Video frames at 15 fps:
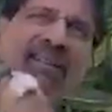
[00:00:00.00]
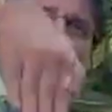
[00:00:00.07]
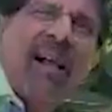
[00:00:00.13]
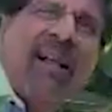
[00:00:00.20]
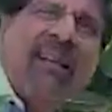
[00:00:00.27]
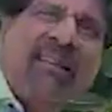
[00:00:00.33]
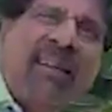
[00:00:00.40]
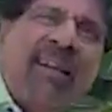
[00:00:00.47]

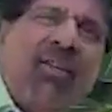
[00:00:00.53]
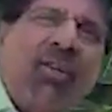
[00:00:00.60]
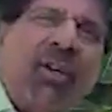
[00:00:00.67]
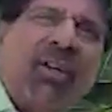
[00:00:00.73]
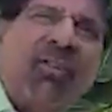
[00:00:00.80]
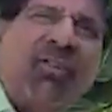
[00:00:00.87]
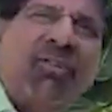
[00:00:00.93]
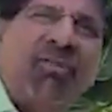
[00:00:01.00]
Azhar is just
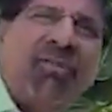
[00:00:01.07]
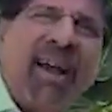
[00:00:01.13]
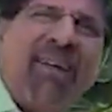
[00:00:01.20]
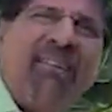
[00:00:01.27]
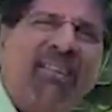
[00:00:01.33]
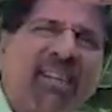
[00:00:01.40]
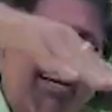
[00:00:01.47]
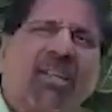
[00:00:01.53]
a straight
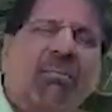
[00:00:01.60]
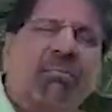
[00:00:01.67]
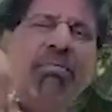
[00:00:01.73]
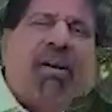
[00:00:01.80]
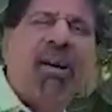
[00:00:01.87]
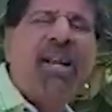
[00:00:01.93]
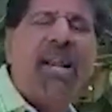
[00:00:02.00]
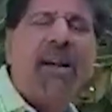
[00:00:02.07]
six,
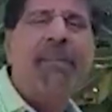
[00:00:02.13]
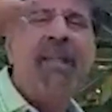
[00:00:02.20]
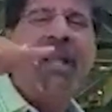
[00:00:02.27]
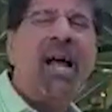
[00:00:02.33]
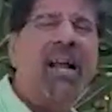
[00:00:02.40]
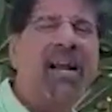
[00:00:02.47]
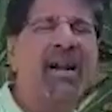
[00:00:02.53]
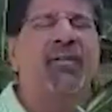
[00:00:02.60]
brilliant.
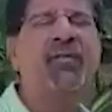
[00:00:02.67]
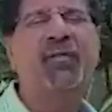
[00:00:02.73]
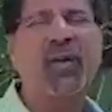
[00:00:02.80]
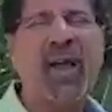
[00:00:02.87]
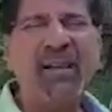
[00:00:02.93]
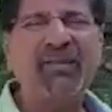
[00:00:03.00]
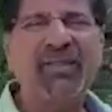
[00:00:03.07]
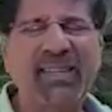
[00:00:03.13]
And he hit
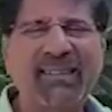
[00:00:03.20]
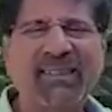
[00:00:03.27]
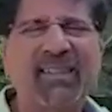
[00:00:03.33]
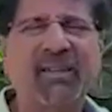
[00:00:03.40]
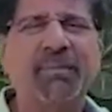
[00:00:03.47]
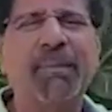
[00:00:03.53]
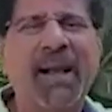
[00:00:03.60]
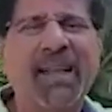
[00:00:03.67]
five
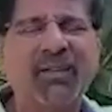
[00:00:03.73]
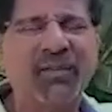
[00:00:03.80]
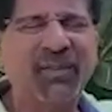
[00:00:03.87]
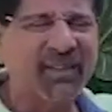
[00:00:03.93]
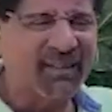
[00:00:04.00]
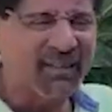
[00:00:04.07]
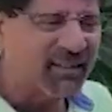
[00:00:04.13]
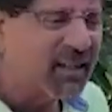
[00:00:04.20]
sixes, massive
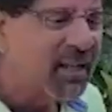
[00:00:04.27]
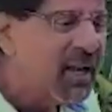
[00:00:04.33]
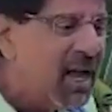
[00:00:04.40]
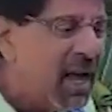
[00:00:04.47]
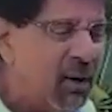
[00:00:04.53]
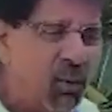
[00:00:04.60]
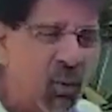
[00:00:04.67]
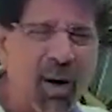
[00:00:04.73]
sixes.
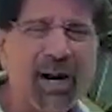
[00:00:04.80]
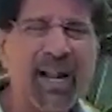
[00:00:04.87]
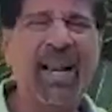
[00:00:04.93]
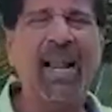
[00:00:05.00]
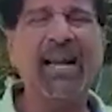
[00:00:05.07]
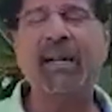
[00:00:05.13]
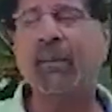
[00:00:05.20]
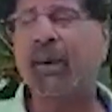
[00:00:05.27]
And what I
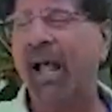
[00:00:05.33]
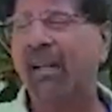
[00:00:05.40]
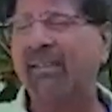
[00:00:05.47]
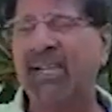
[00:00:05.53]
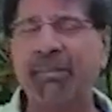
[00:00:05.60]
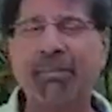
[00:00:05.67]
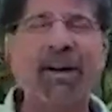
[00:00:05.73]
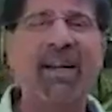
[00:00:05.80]
liked about
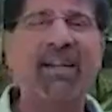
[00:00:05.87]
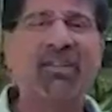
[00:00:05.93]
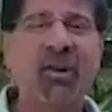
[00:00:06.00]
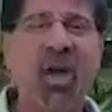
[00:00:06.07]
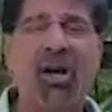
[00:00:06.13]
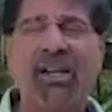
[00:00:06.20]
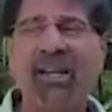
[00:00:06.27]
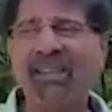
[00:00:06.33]
Akshar Patel's
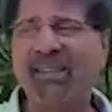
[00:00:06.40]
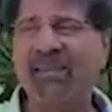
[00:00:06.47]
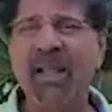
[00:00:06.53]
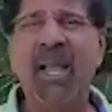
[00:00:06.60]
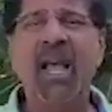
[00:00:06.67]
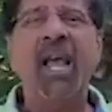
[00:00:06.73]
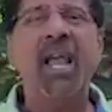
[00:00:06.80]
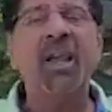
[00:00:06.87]
knock is,
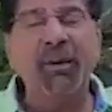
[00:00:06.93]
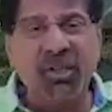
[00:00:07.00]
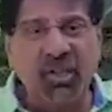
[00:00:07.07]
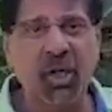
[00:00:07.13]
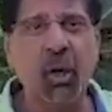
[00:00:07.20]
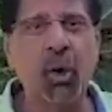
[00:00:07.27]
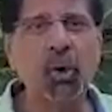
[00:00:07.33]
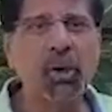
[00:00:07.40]
he was
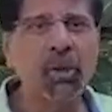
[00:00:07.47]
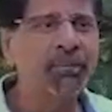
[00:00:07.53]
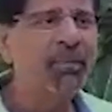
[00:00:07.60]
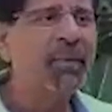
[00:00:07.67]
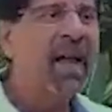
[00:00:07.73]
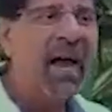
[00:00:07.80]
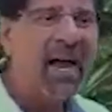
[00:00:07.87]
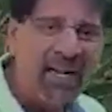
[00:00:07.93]
cool
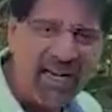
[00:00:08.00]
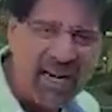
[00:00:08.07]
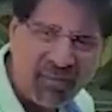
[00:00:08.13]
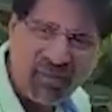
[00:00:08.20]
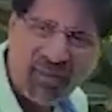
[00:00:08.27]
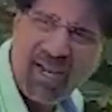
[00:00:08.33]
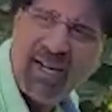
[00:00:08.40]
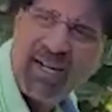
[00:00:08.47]
and a
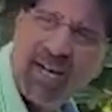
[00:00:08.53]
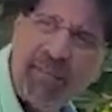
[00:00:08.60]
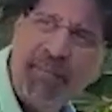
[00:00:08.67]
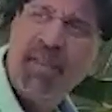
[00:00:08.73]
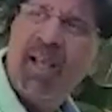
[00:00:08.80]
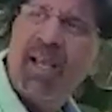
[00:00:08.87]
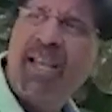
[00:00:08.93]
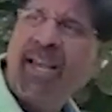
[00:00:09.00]
left hand up.
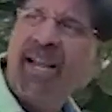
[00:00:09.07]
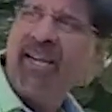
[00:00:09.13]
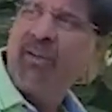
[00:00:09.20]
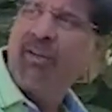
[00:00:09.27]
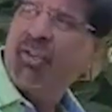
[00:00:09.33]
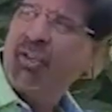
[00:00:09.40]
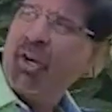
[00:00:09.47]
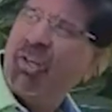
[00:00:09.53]
He hit
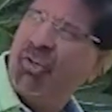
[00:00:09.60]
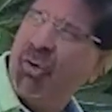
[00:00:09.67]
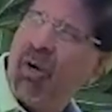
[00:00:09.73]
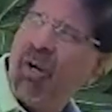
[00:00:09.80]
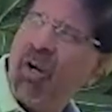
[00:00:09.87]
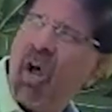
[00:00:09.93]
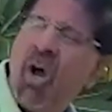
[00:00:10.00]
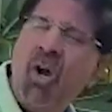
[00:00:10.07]
shots over
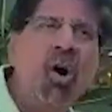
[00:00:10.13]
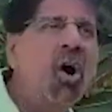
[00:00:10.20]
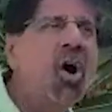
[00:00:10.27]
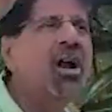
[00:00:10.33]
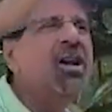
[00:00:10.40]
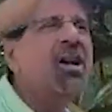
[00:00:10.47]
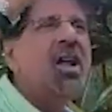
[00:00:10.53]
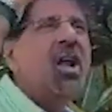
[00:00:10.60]
long
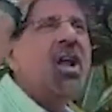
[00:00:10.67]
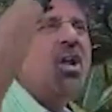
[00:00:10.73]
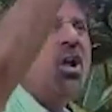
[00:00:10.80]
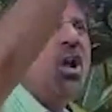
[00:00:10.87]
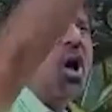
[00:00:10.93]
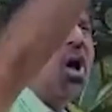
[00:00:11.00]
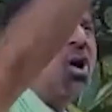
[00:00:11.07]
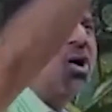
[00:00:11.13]
on,
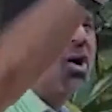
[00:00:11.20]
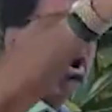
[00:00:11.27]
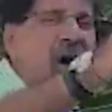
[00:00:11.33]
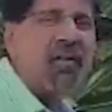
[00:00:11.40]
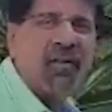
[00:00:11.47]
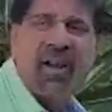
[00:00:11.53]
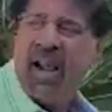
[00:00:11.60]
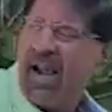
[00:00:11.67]
long
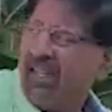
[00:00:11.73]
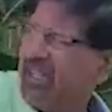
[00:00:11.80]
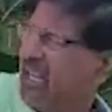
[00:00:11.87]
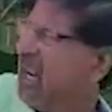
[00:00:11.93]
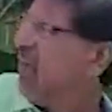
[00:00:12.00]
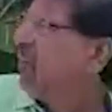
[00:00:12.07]
off, and then of